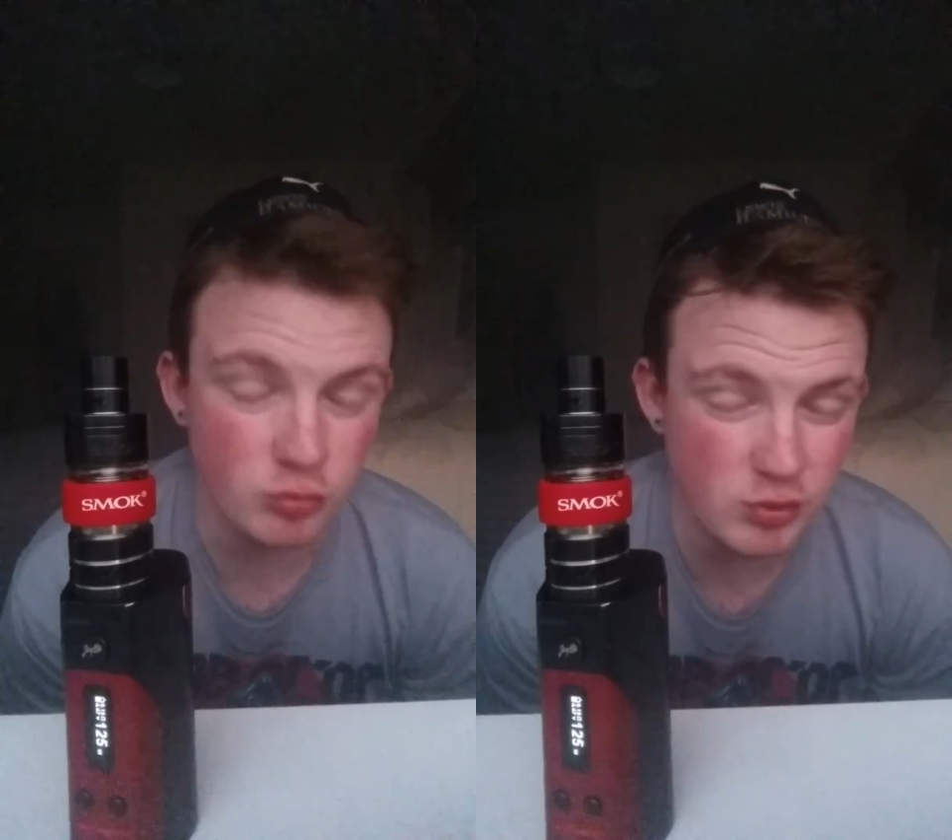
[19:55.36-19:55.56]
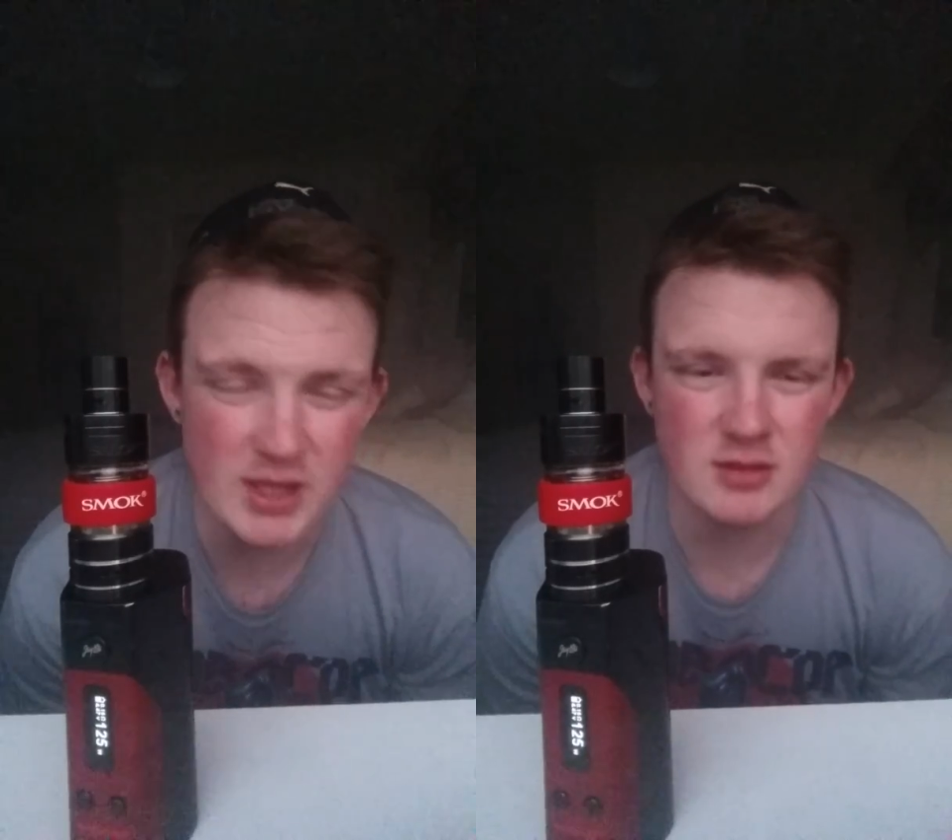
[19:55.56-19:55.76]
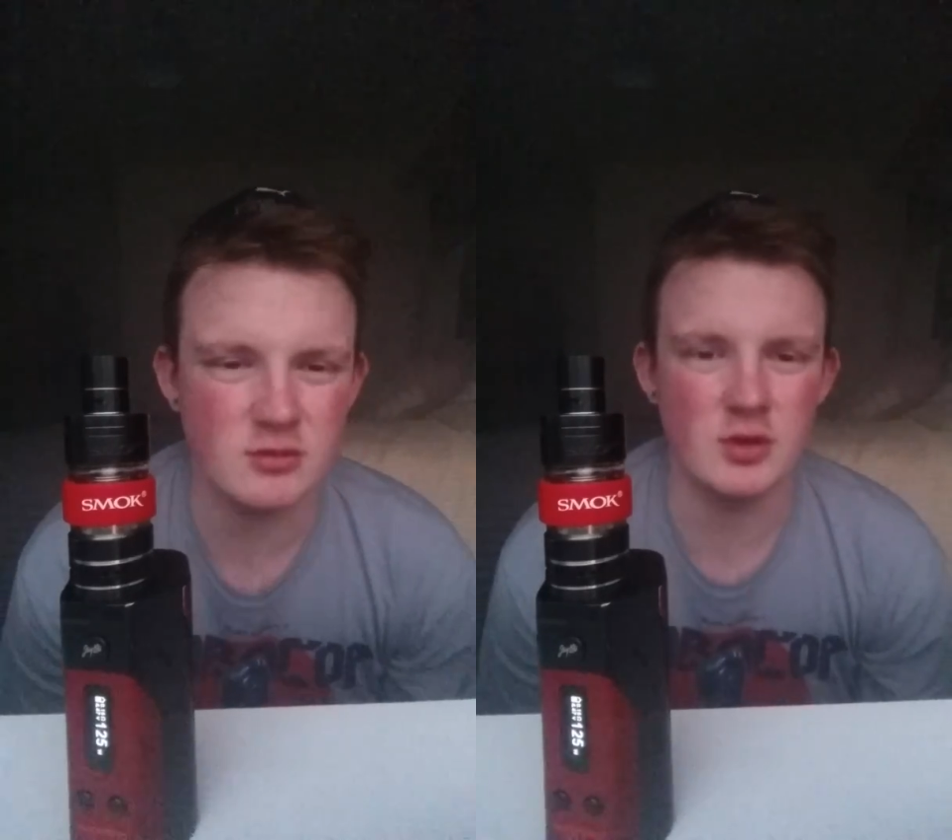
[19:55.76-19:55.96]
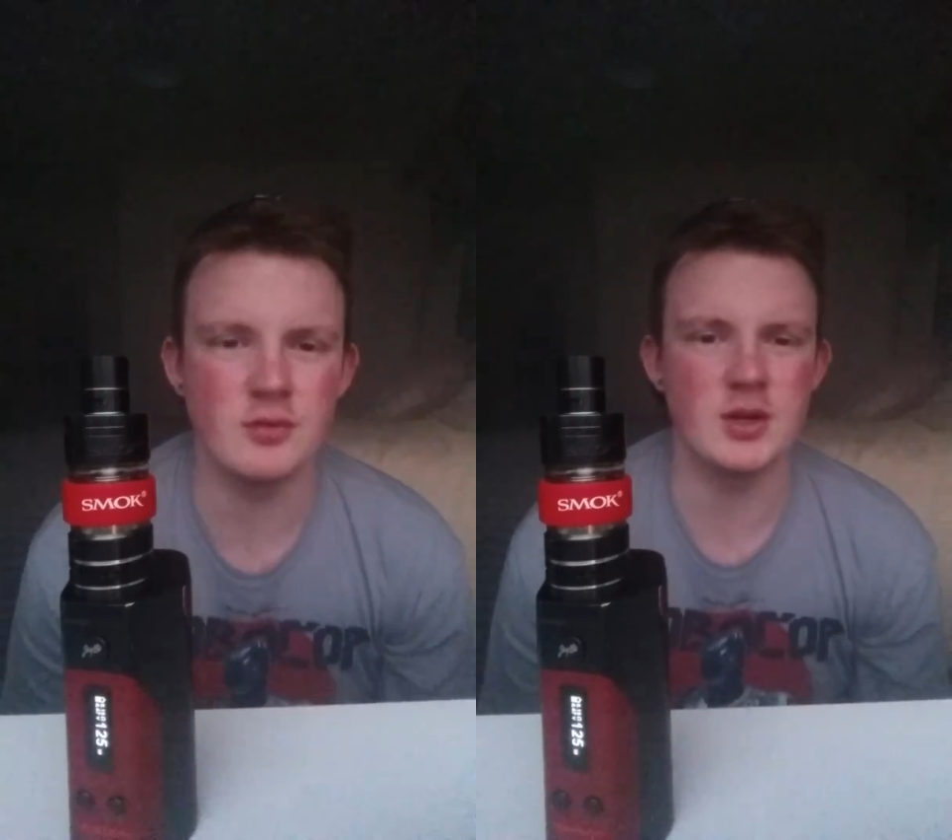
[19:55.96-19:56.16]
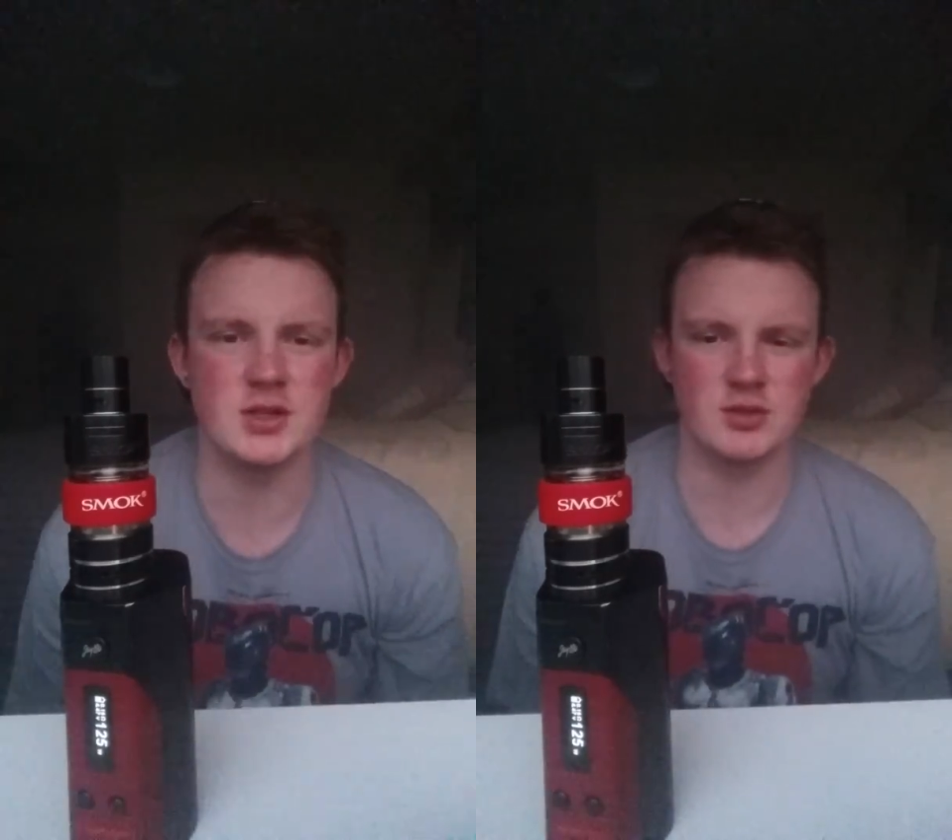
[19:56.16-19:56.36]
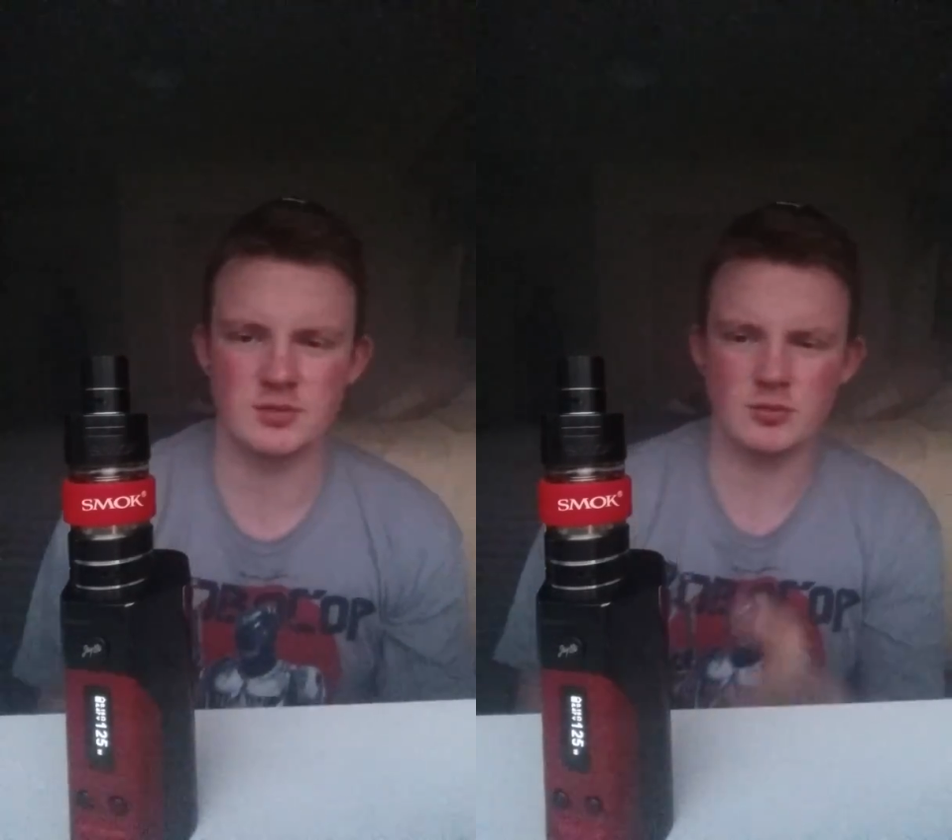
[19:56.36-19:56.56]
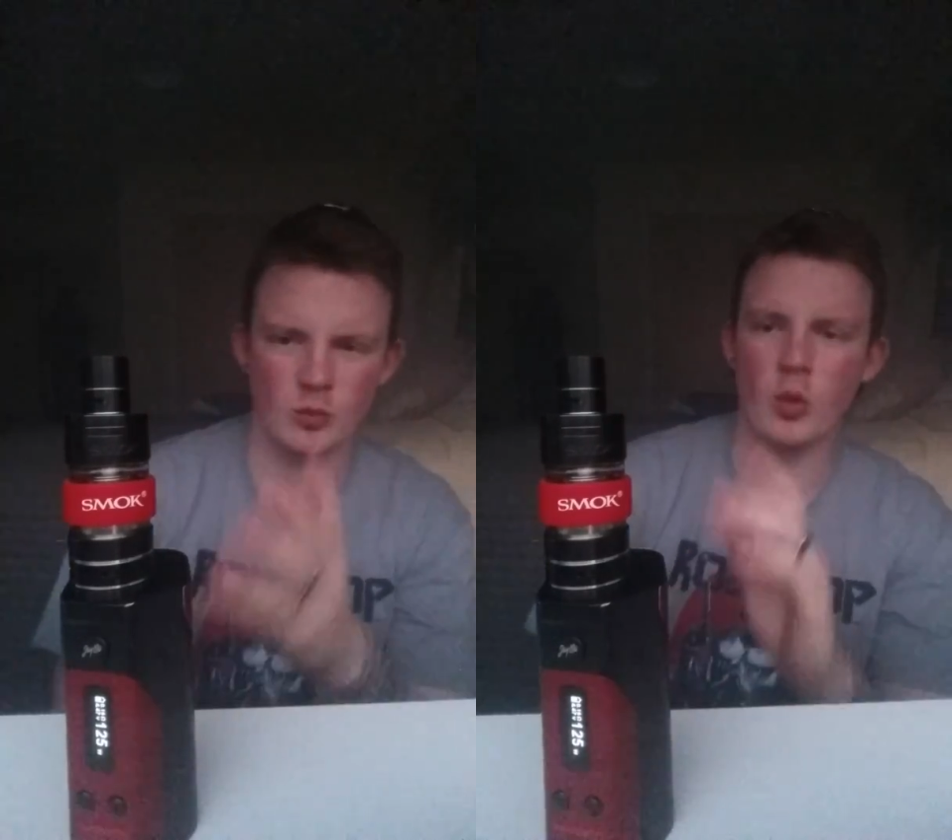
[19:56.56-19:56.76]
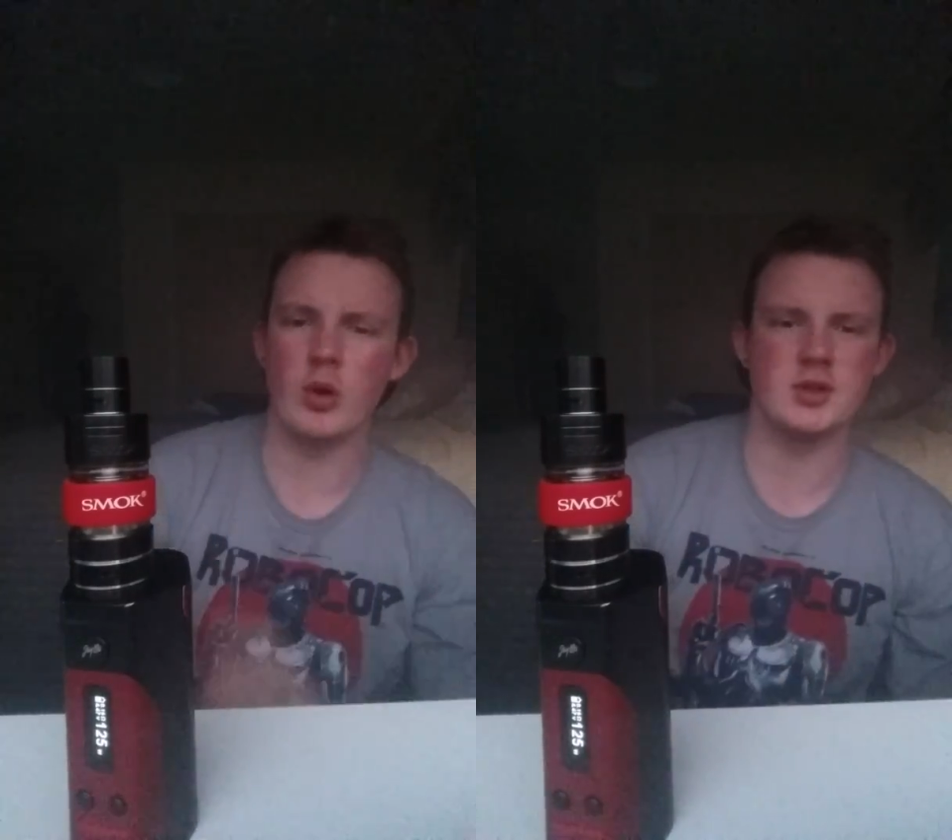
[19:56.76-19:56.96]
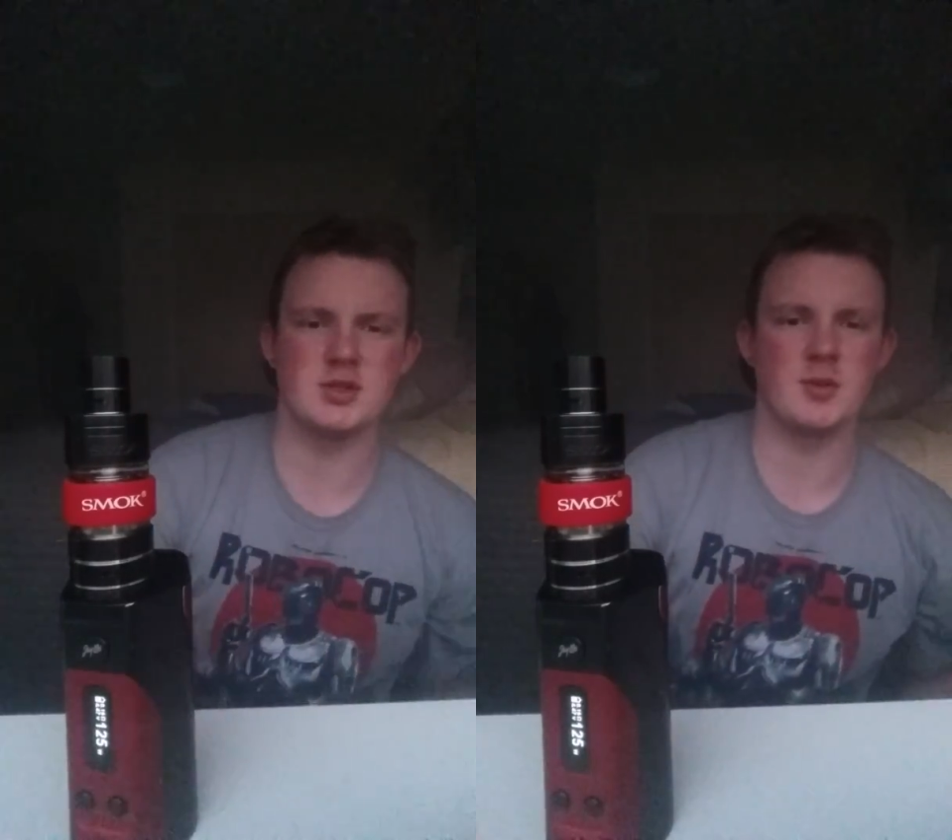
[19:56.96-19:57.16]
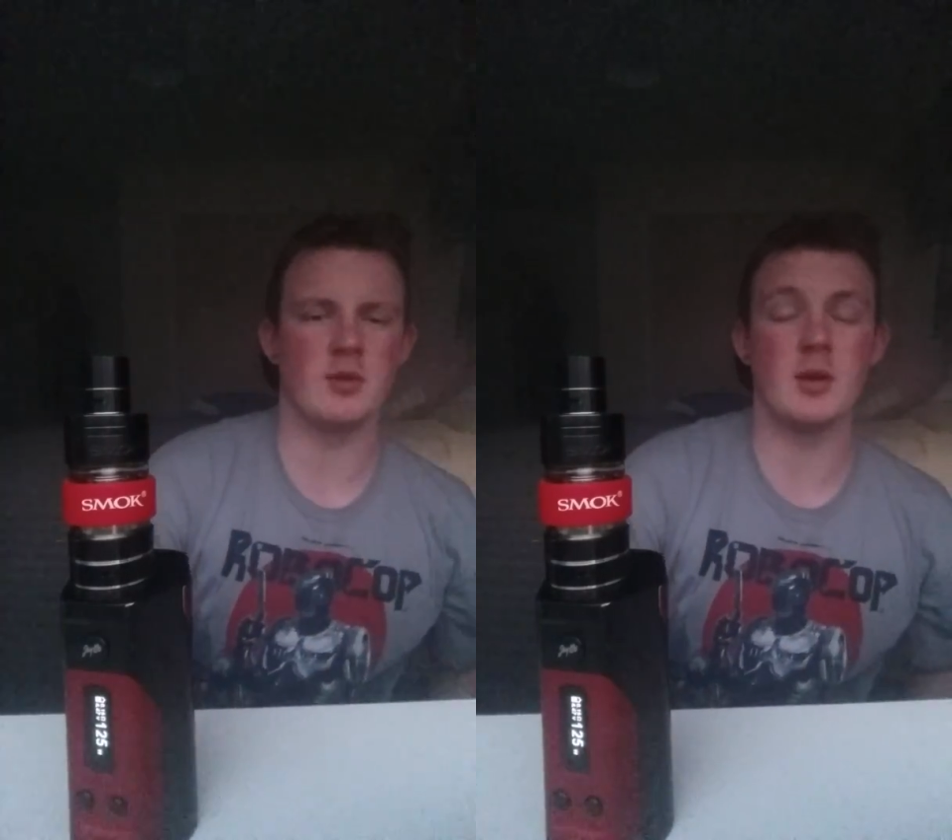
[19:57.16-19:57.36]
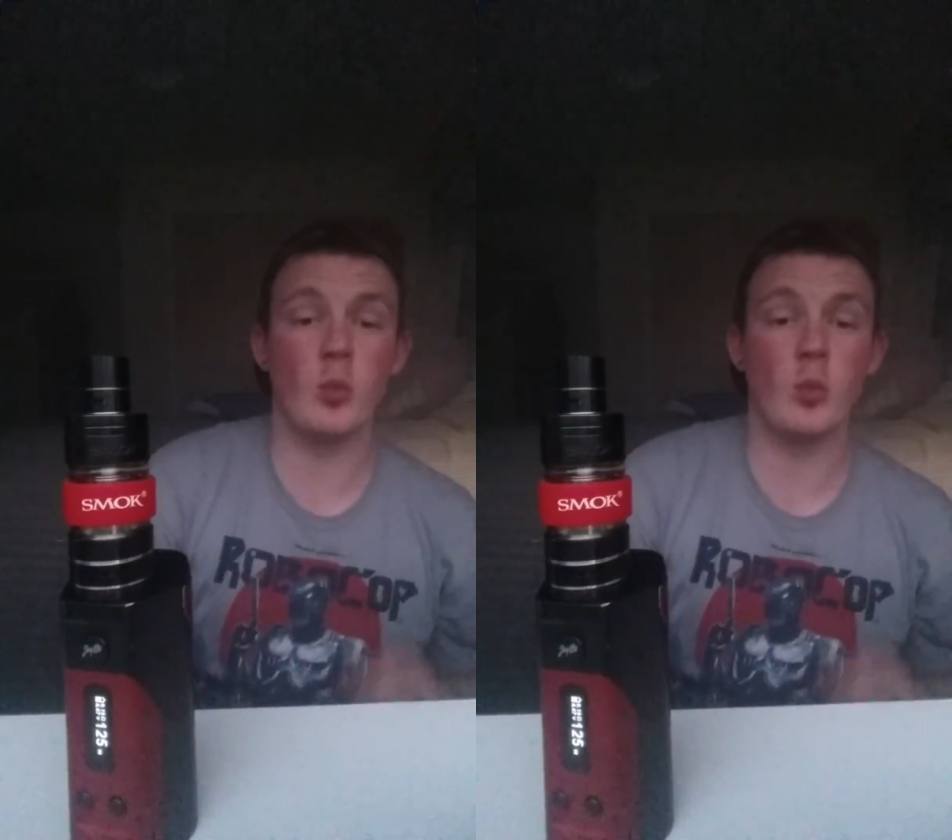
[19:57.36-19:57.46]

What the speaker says: great range of wattage as well.